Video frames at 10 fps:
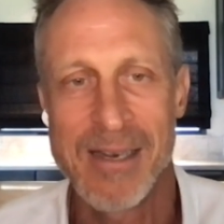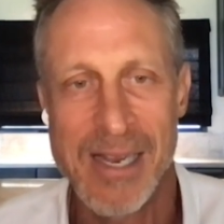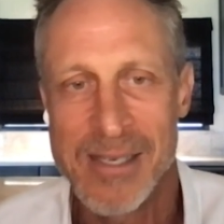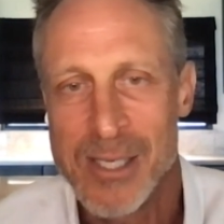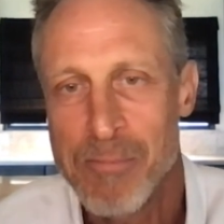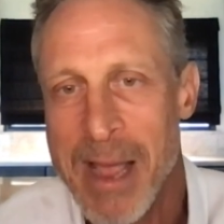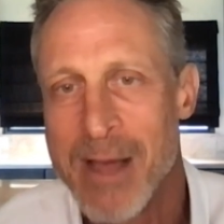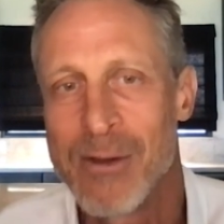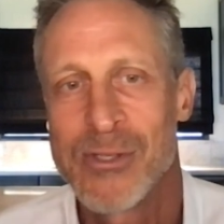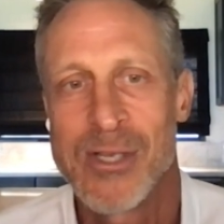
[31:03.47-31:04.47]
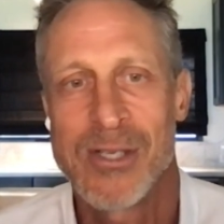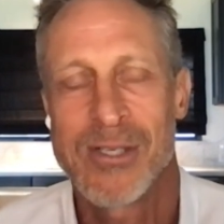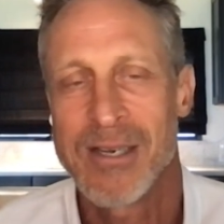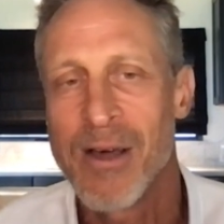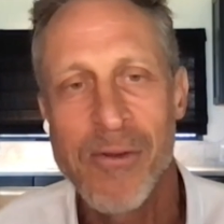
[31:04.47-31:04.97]
and, and,
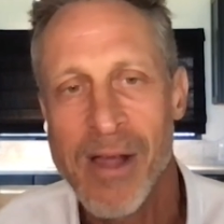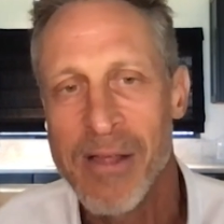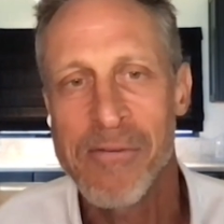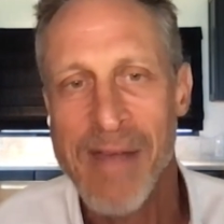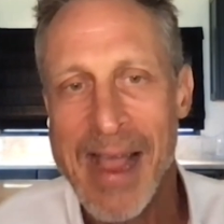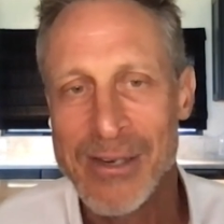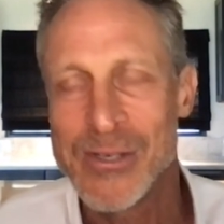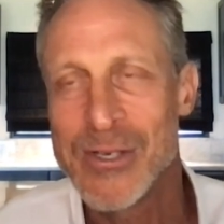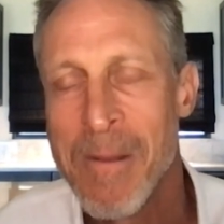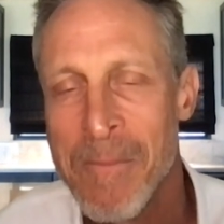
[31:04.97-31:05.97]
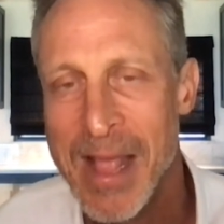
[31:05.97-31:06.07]
dysbiosis and other other factors.